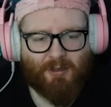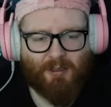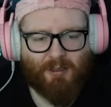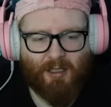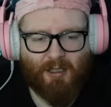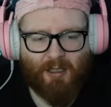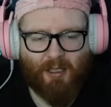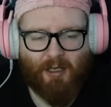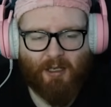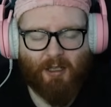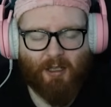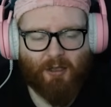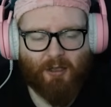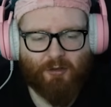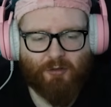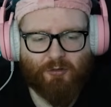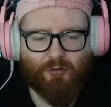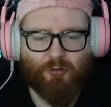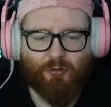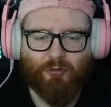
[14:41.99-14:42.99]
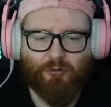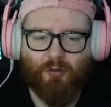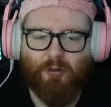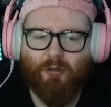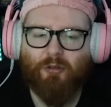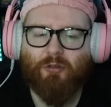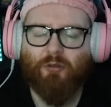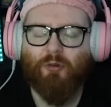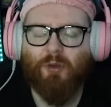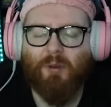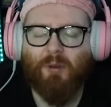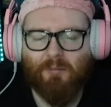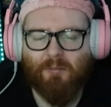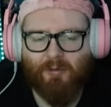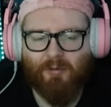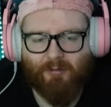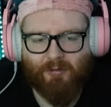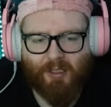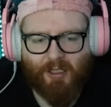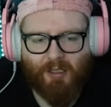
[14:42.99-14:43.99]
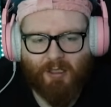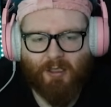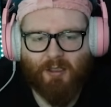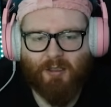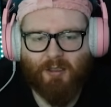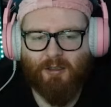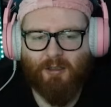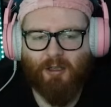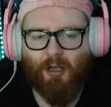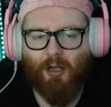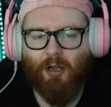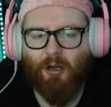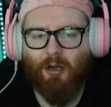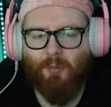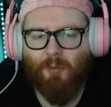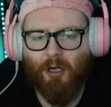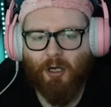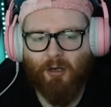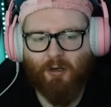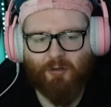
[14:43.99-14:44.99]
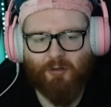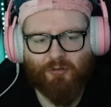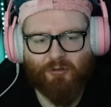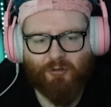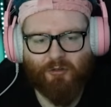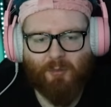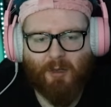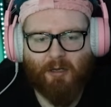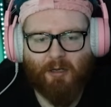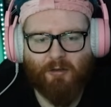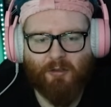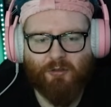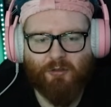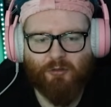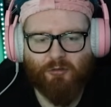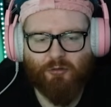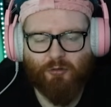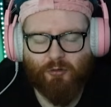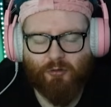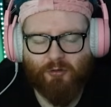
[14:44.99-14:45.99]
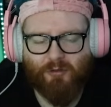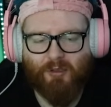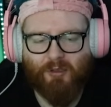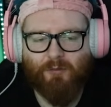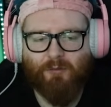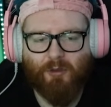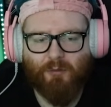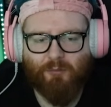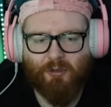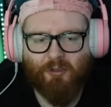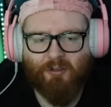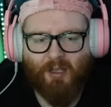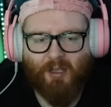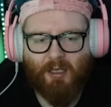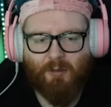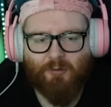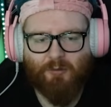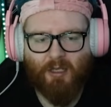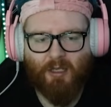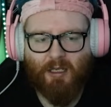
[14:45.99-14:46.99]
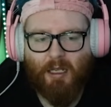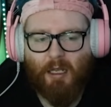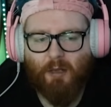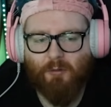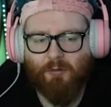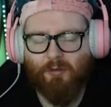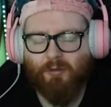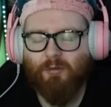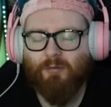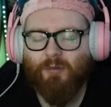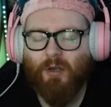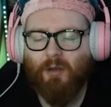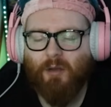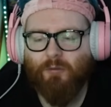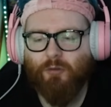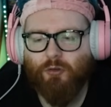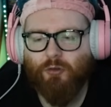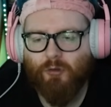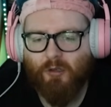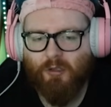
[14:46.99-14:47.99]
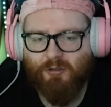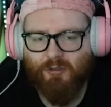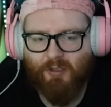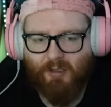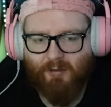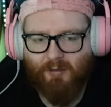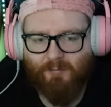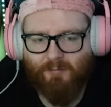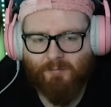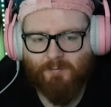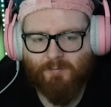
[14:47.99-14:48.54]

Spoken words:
And then just the Scream 3 homage is apparently just shorty films a tape saying how to survive a trilogy.